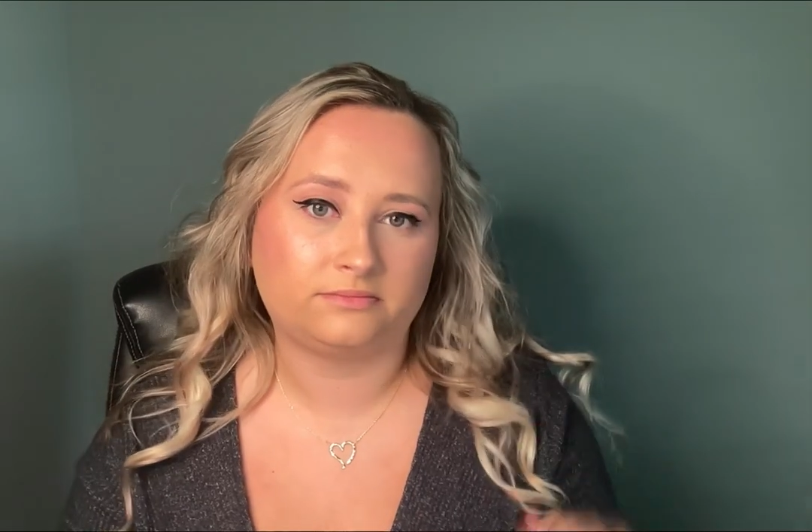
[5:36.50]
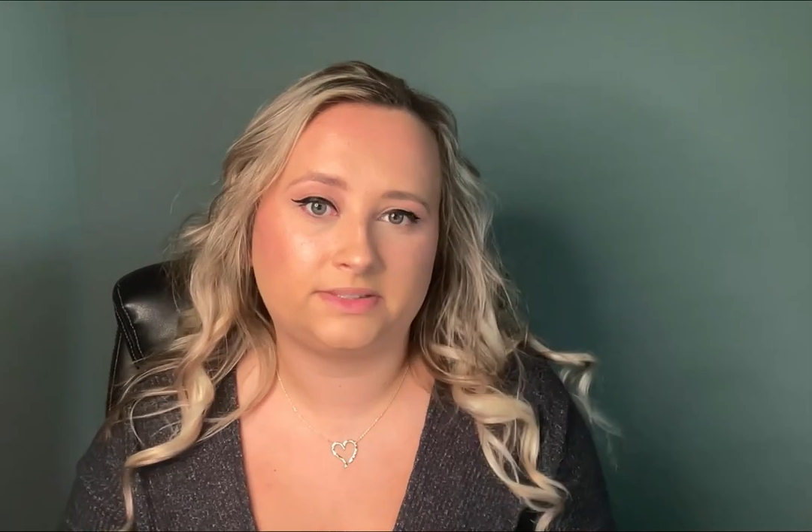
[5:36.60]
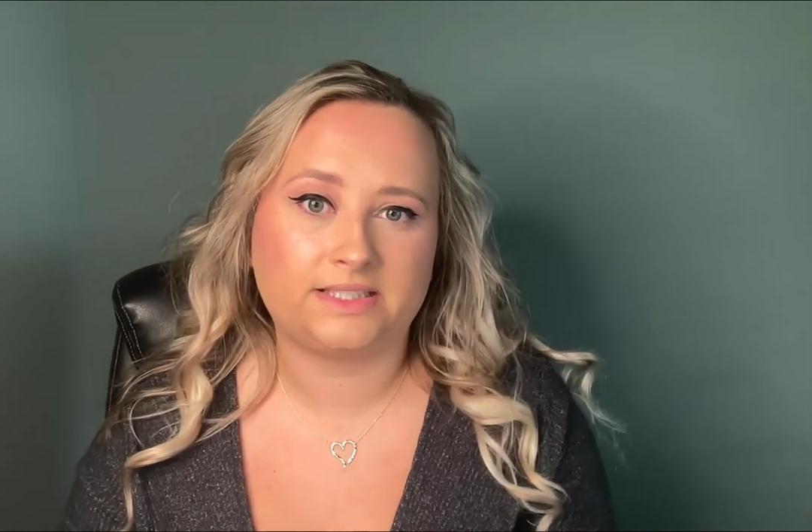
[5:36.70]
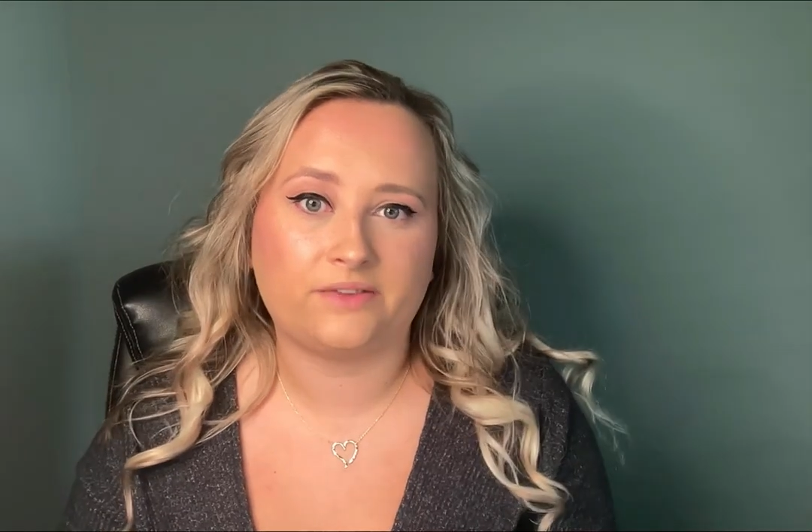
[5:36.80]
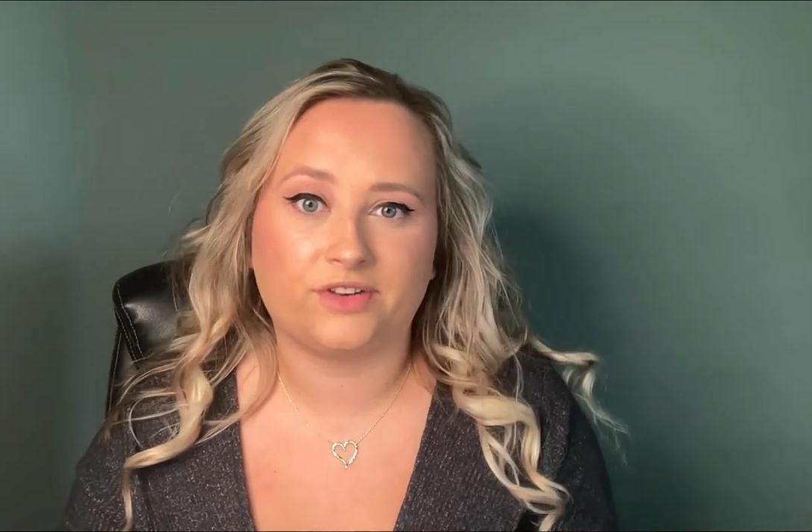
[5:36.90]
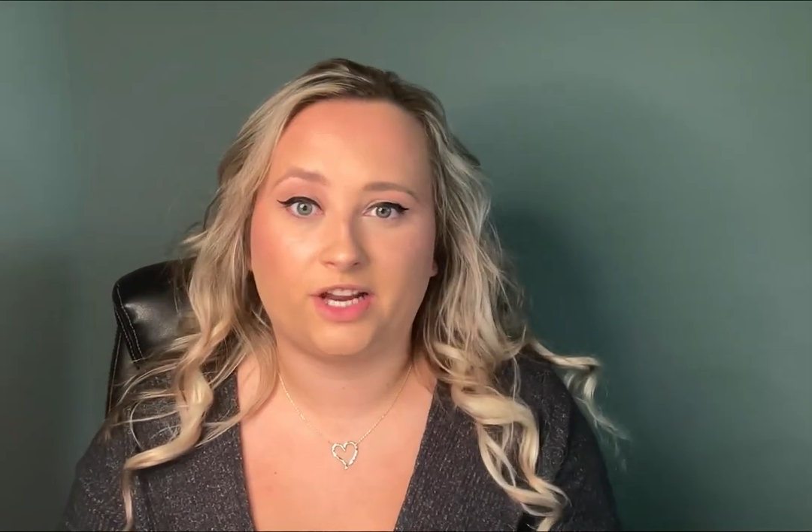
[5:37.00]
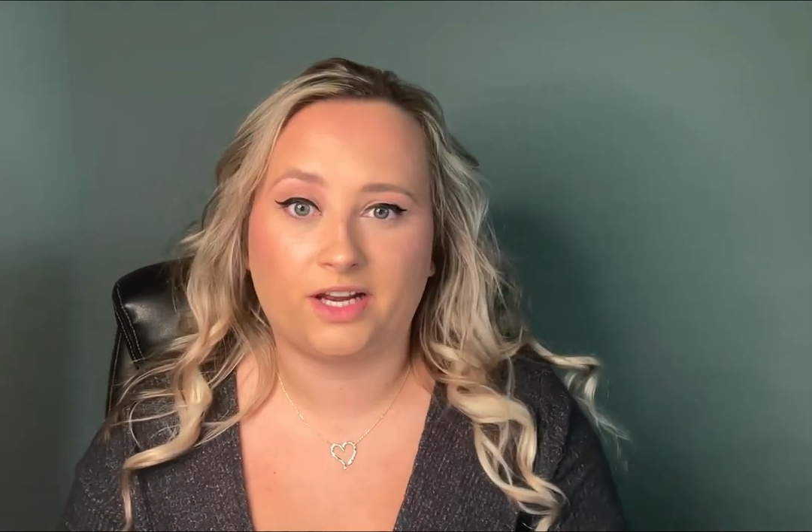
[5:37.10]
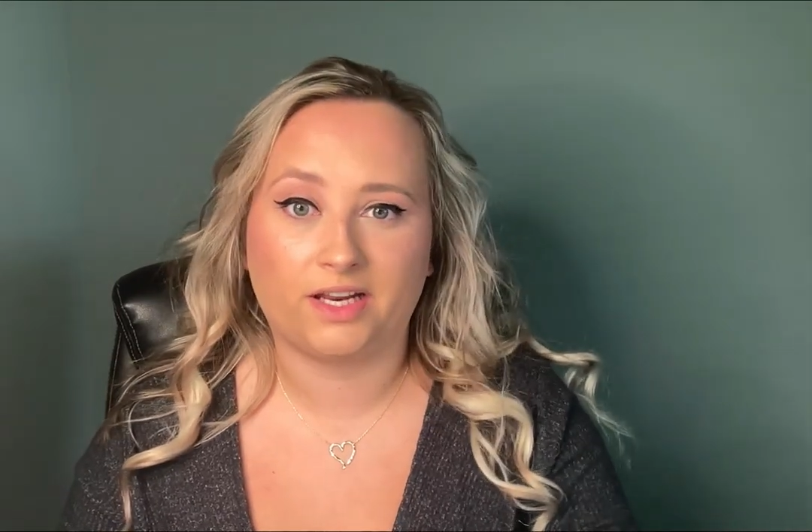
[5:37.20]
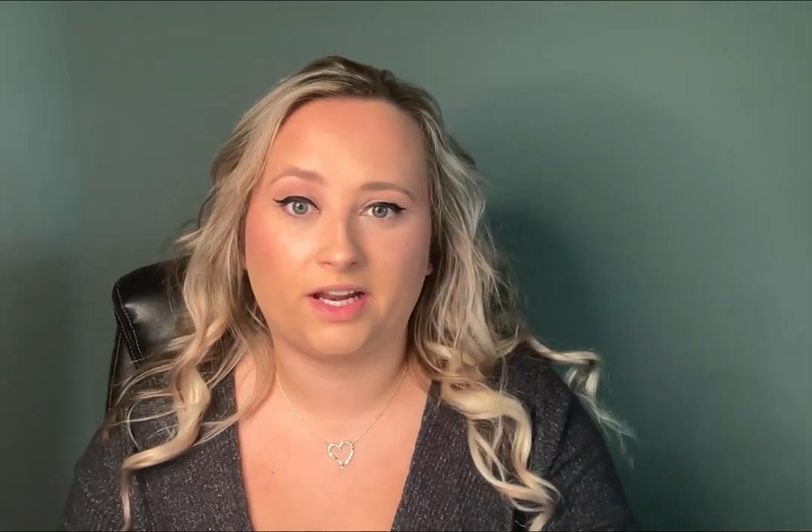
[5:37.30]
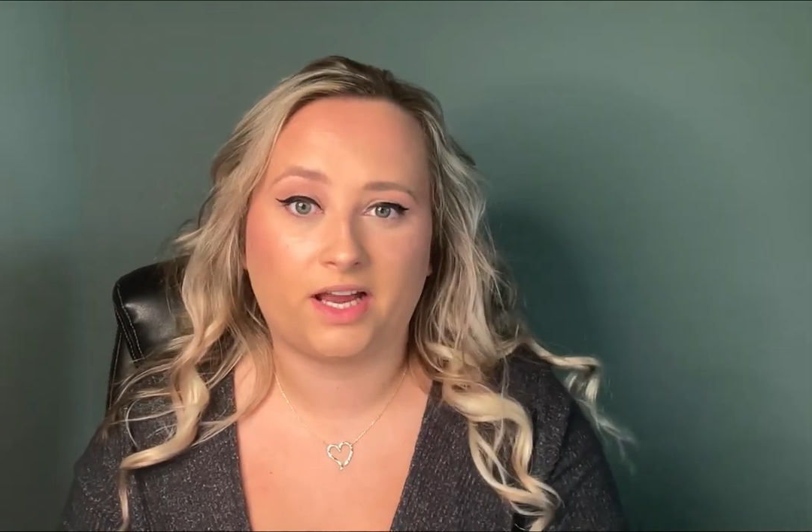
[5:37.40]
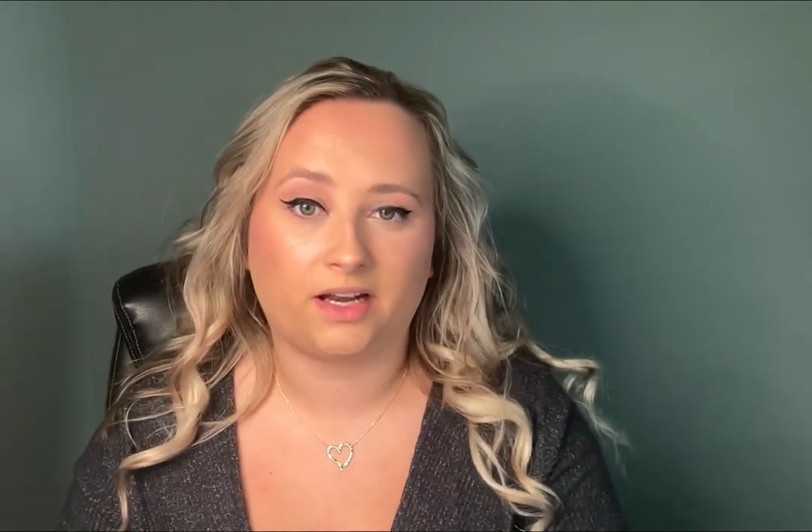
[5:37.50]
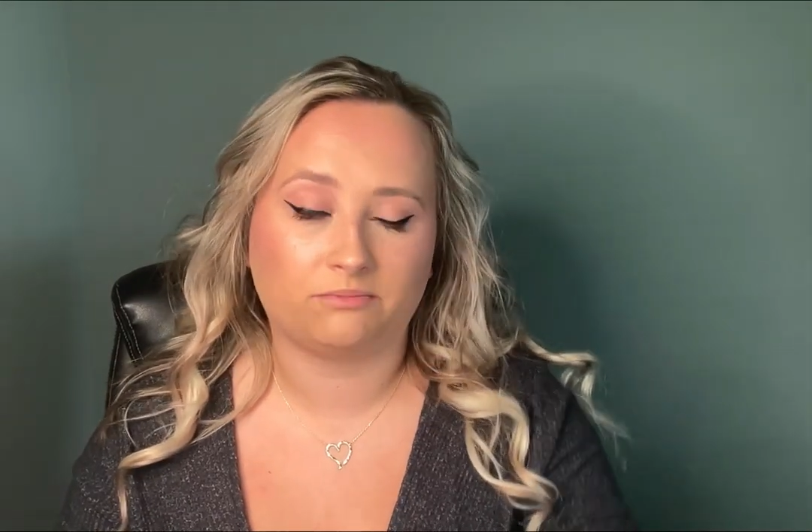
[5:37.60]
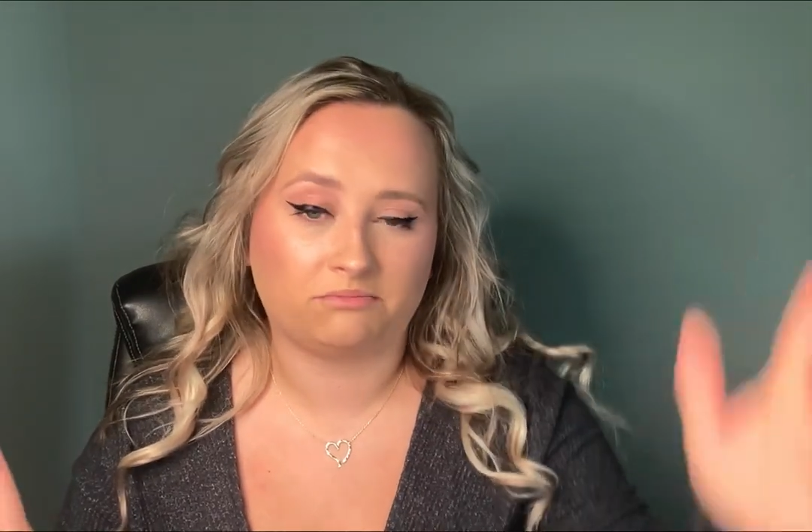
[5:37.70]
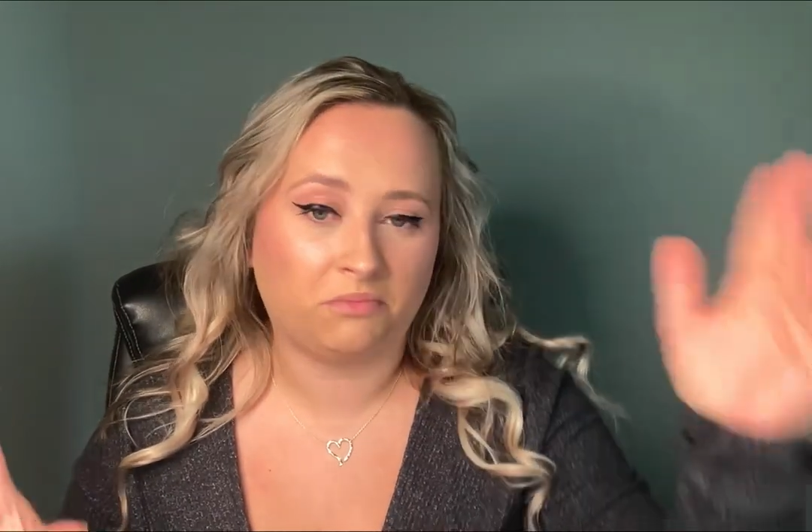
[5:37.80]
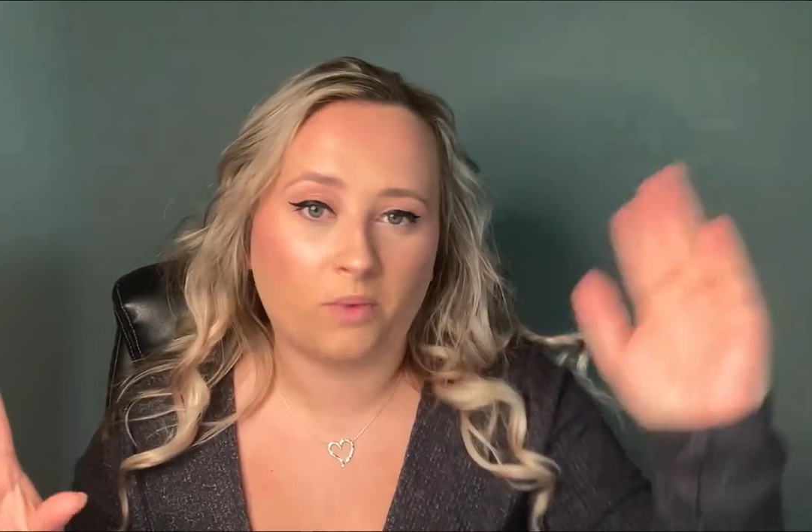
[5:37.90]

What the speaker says: $7.99,